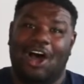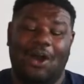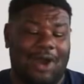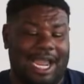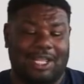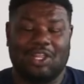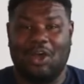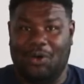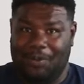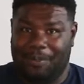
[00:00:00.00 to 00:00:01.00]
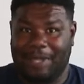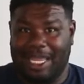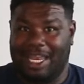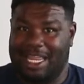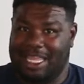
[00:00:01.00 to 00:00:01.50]
All right, so
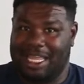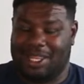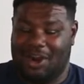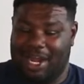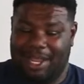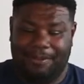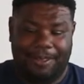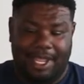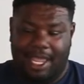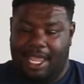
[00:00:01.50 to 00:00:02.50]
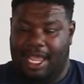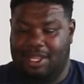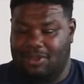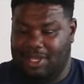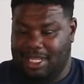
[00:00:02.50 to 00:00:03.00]
let's get started.
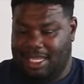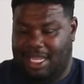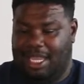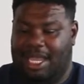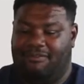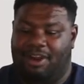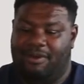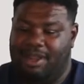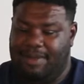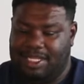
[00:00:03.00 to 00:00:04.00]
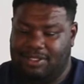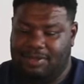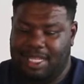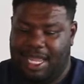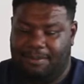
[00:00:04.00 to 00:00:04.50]
As you can see, I've already made two
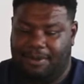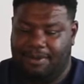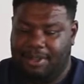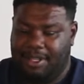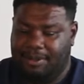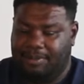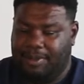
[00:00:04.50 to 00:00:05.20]
examples.